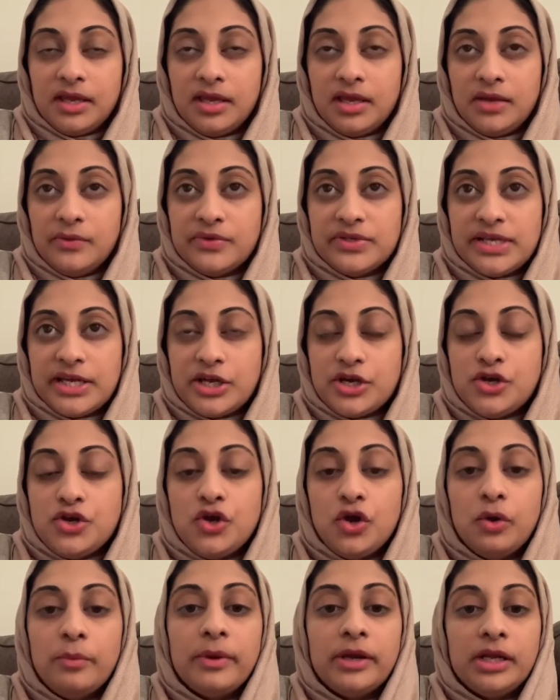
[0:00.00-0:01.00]
it was like
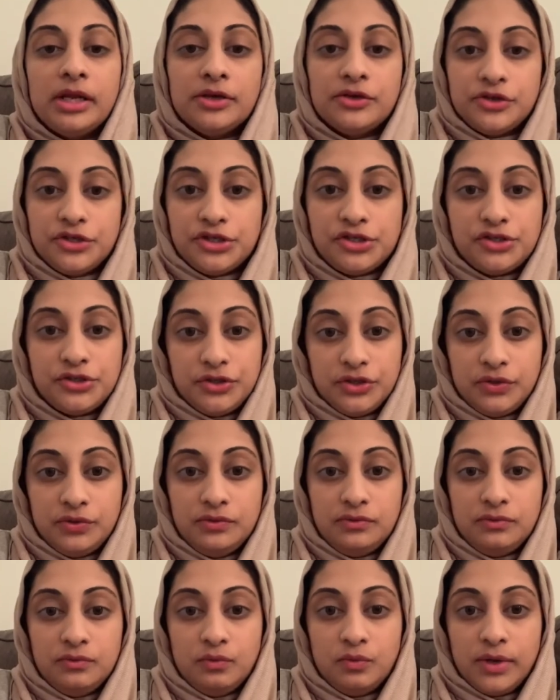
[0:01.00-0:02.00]
nobody understood
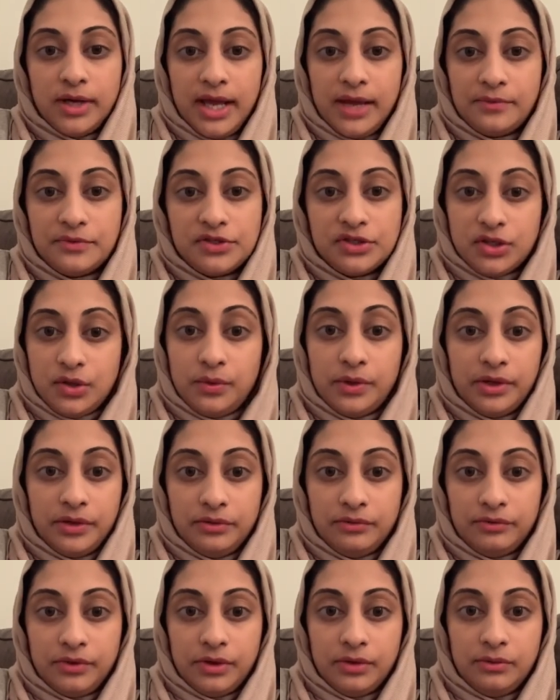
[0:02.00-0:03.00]
what I was going
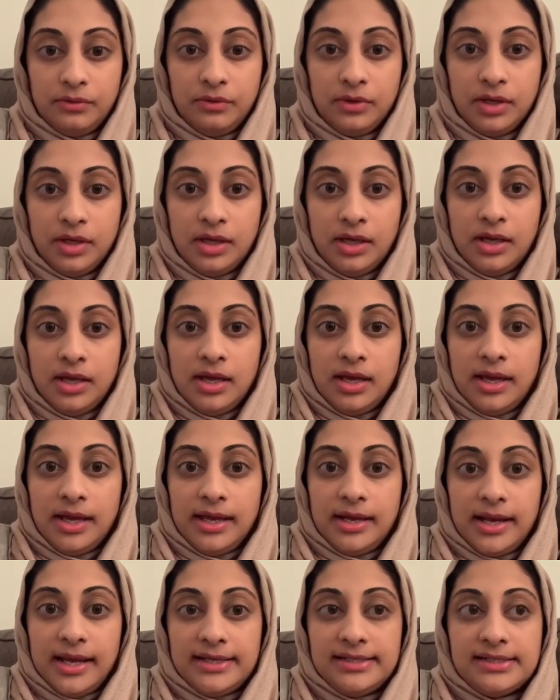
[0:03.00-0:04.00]
through.
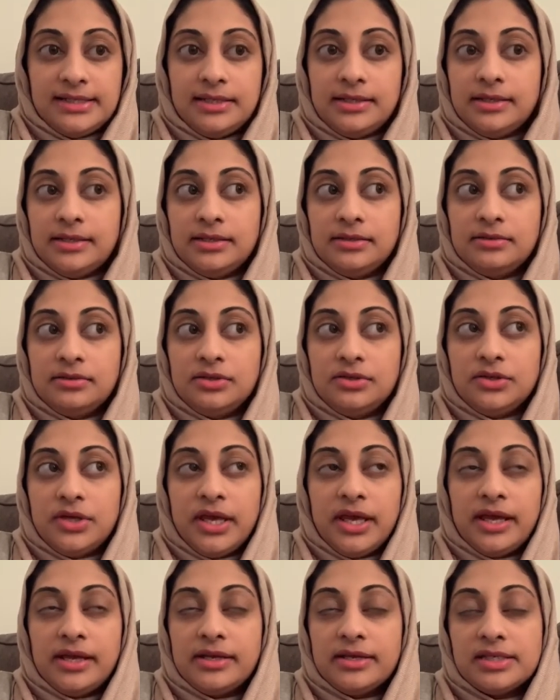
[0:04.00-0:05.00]
And you
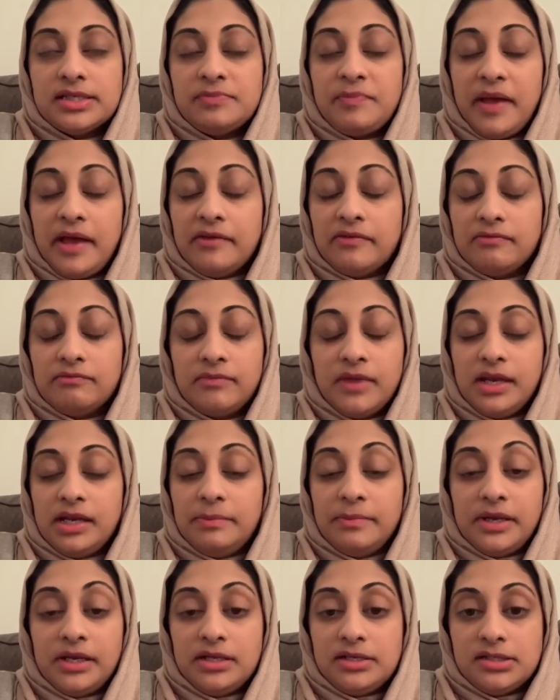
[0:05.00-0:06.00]
can't expect
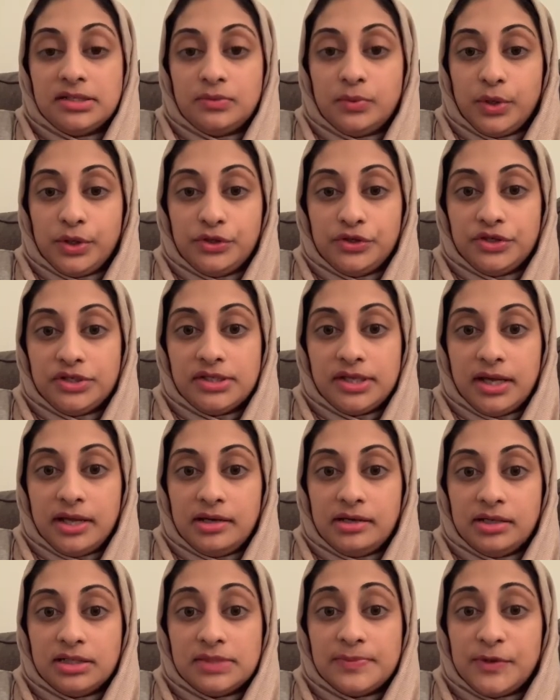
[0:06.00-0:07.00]
anybody to
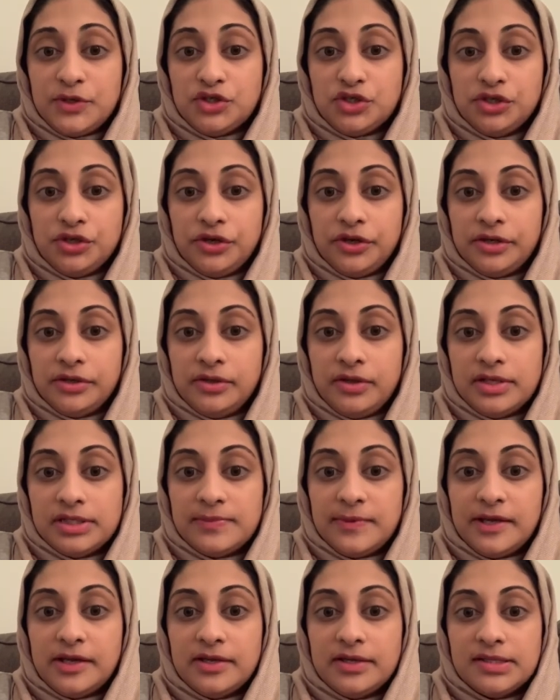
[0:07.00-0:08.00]
understand, especially your in-laws,
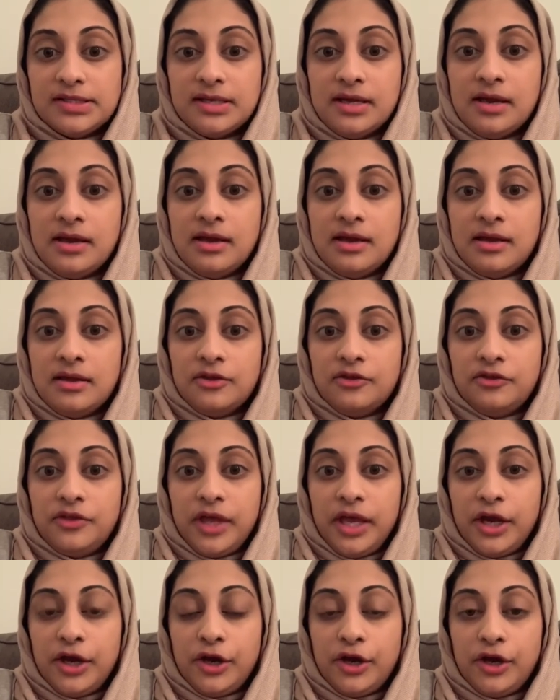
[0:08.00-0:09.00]
because
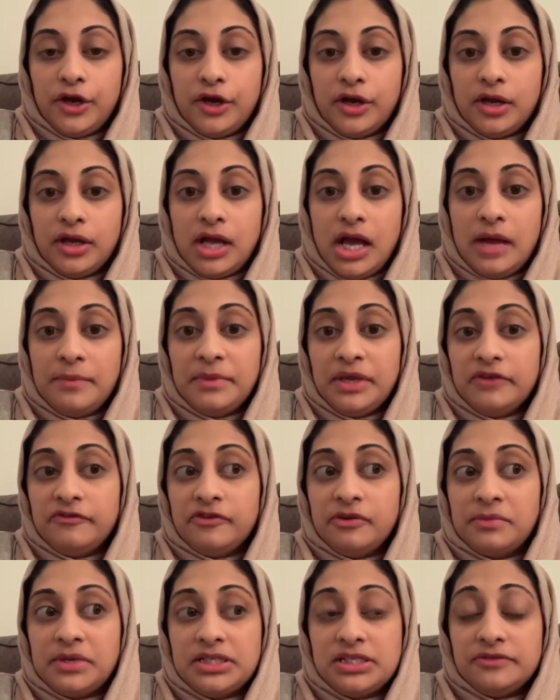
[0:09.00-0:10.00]
they're coming
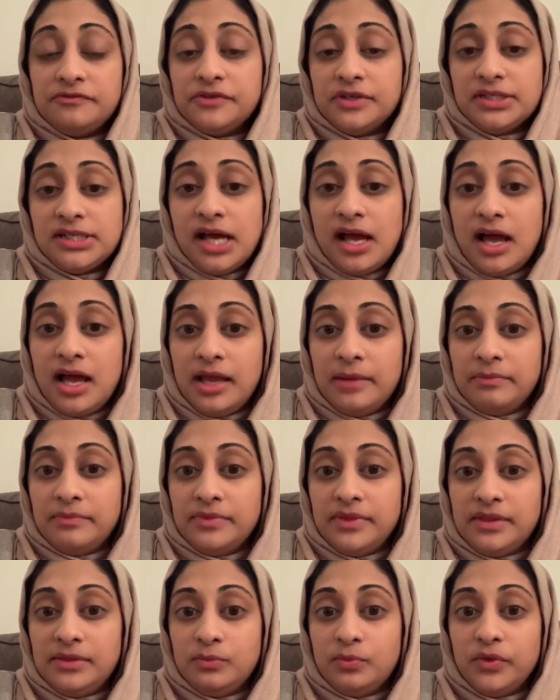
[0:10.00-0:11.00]
from a different time.
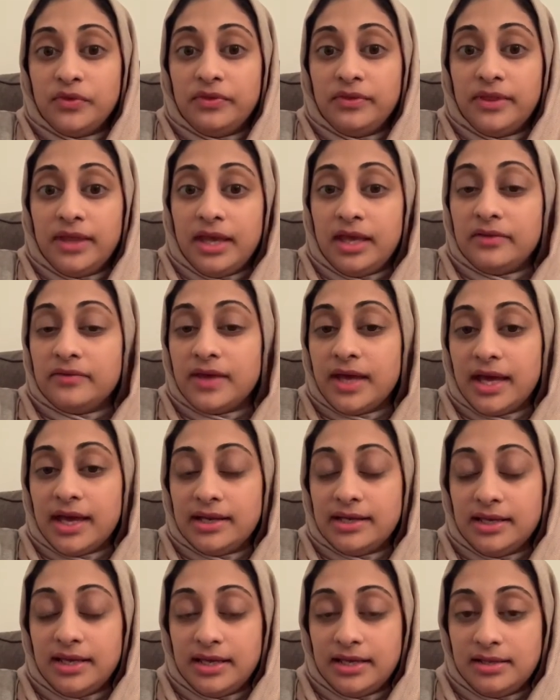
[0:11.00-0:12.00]
When they've
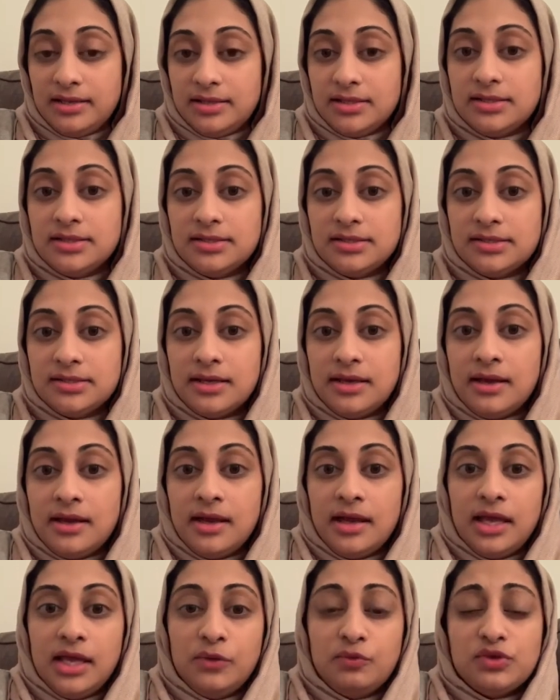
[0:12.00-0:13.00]
had kids,
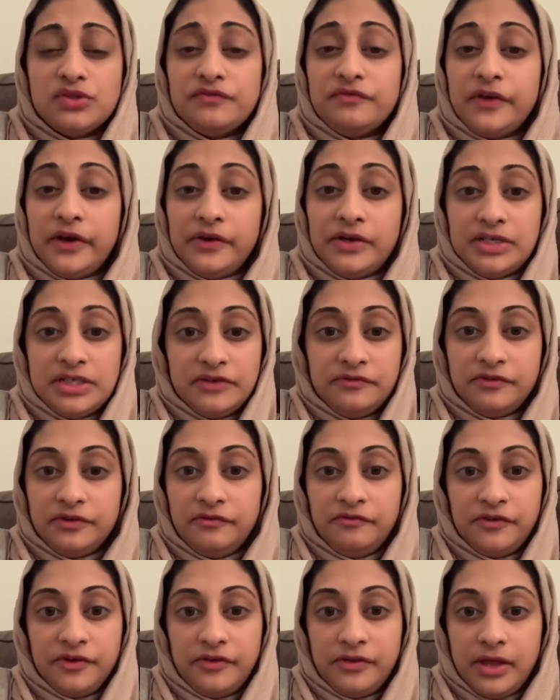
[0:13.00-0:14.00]
it was very different
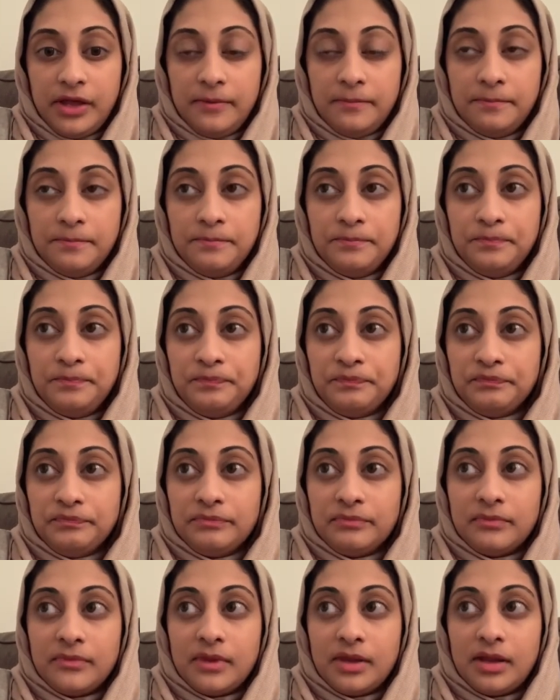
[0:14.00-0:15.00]
for them.
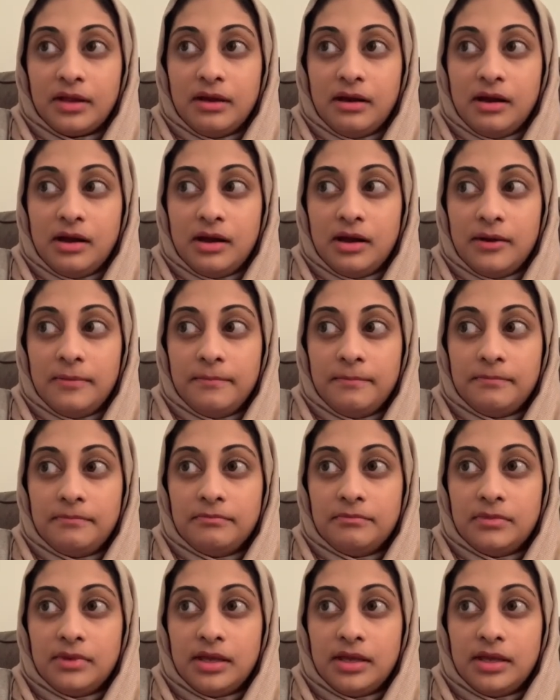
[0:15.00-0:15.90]
And